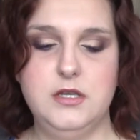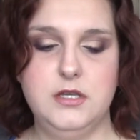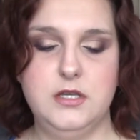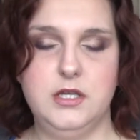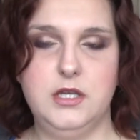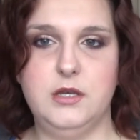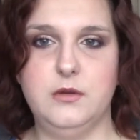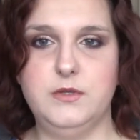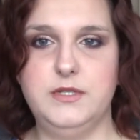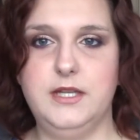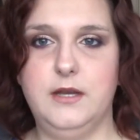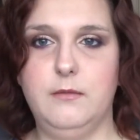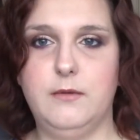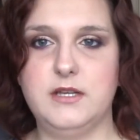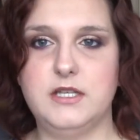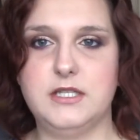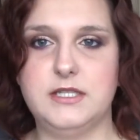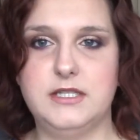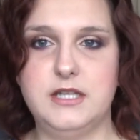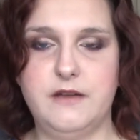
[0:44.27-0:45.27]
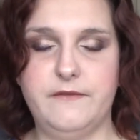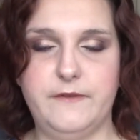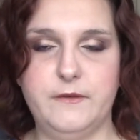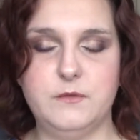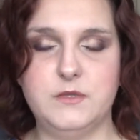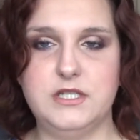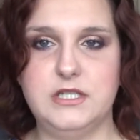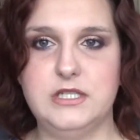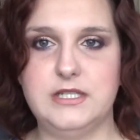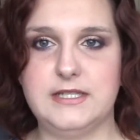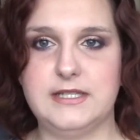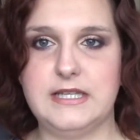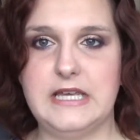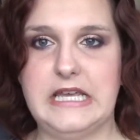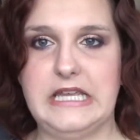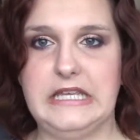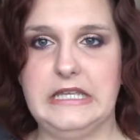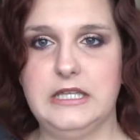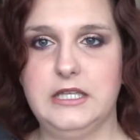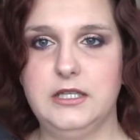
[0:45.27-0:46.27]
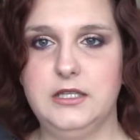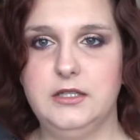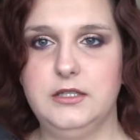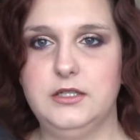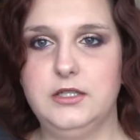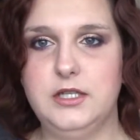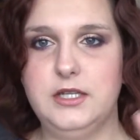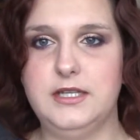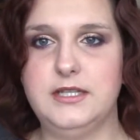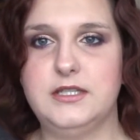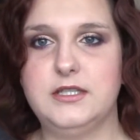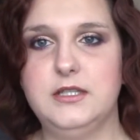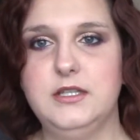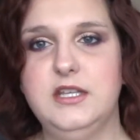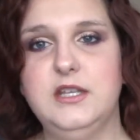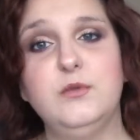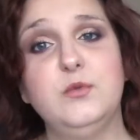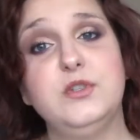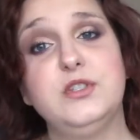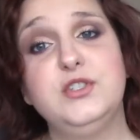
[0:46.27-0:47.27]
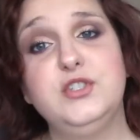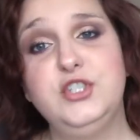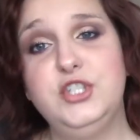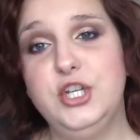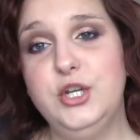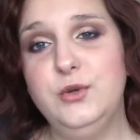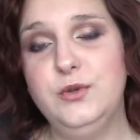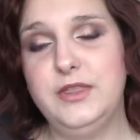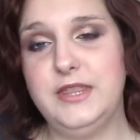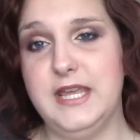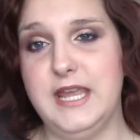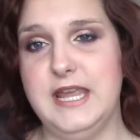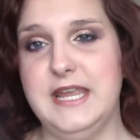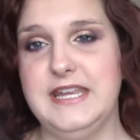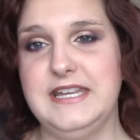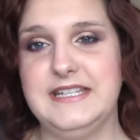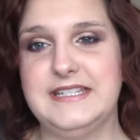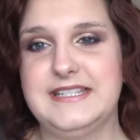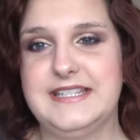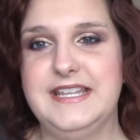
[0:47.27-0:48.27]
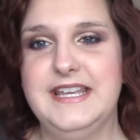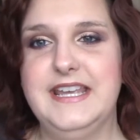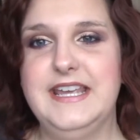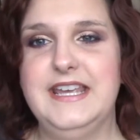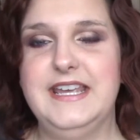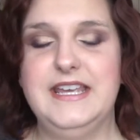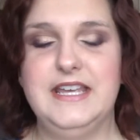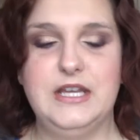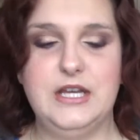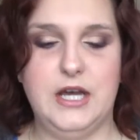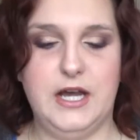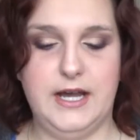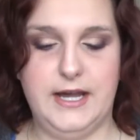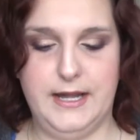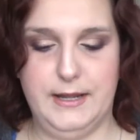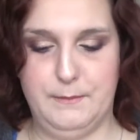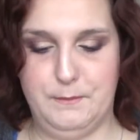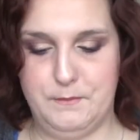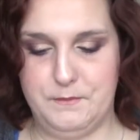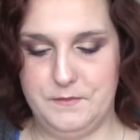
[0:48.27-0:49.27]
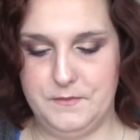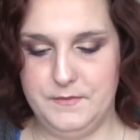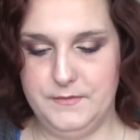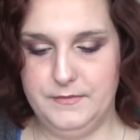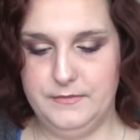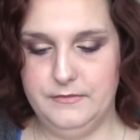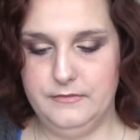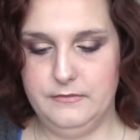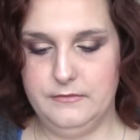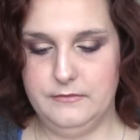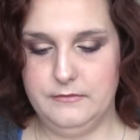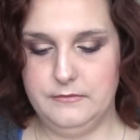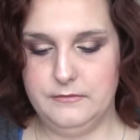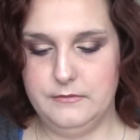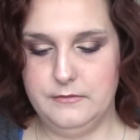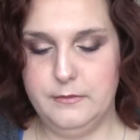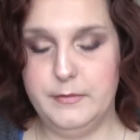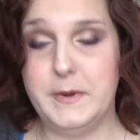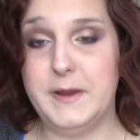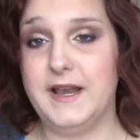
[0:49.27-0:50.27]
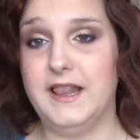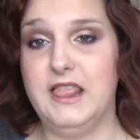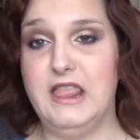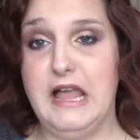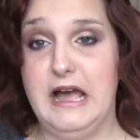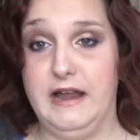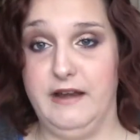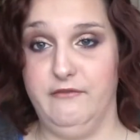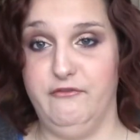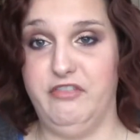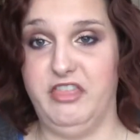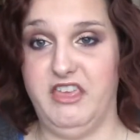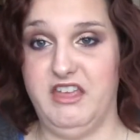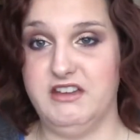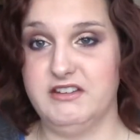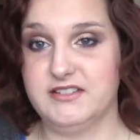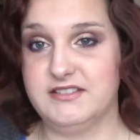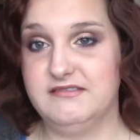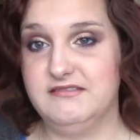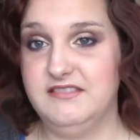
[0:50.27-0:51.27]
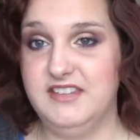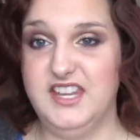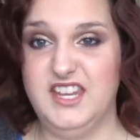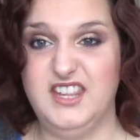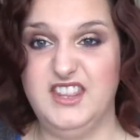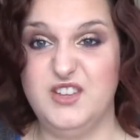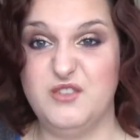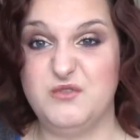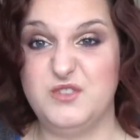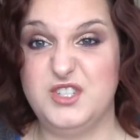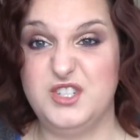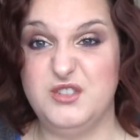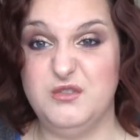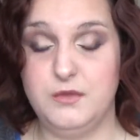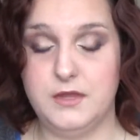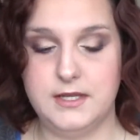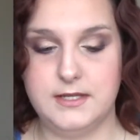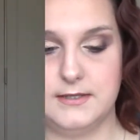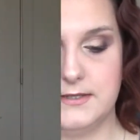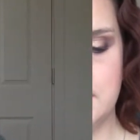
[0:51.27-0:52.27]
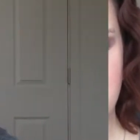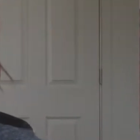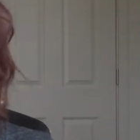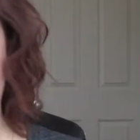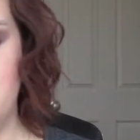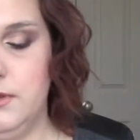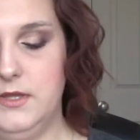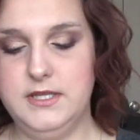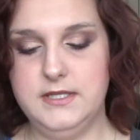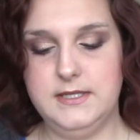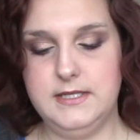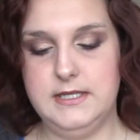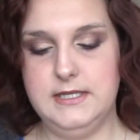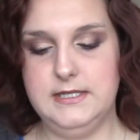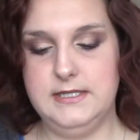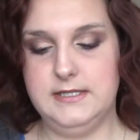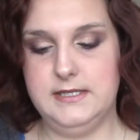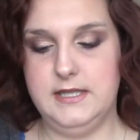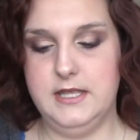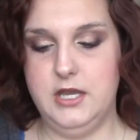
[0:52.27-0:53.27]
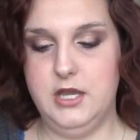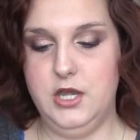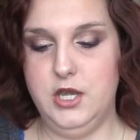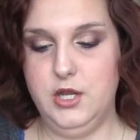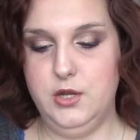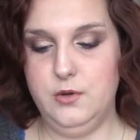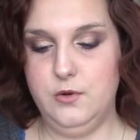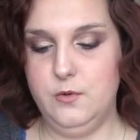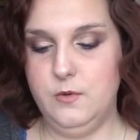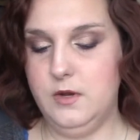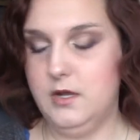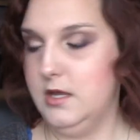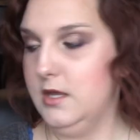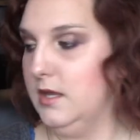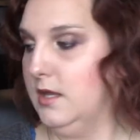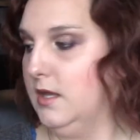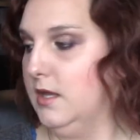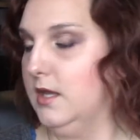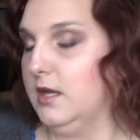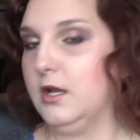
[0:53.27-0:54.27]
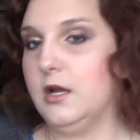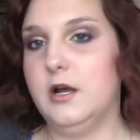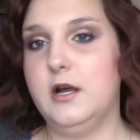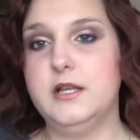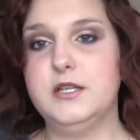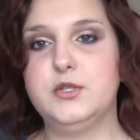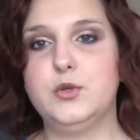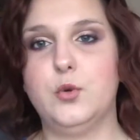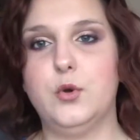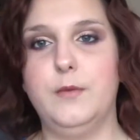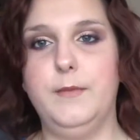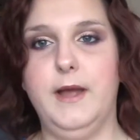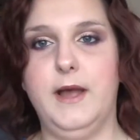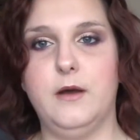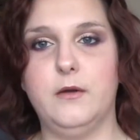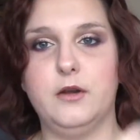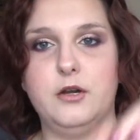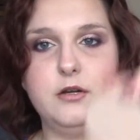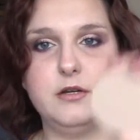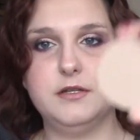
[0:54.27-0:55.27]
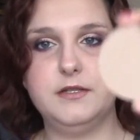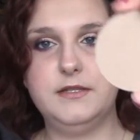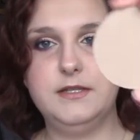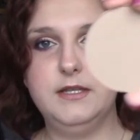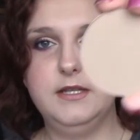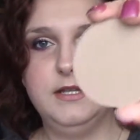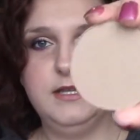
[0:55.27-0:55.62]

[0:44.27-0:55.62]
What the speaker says: did a bunch of stuff. It was just like, it was two things, but a lot of things in those two things. So this is the new contour powders,